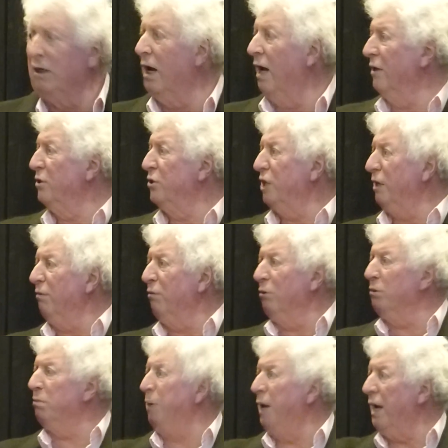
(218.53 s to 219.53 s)
And
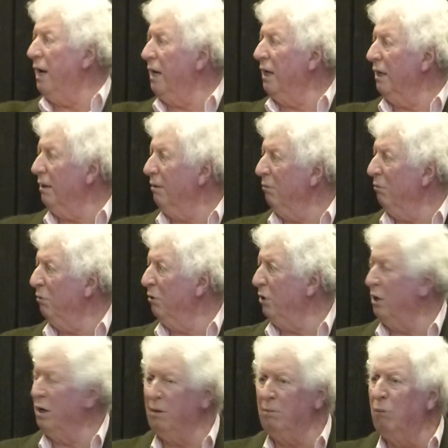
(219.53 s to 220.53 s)
Stephen was playing
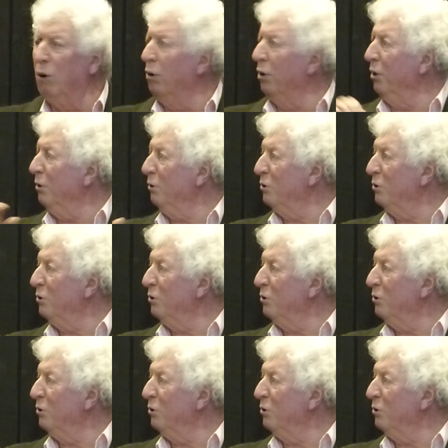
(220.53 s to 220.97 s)
the model.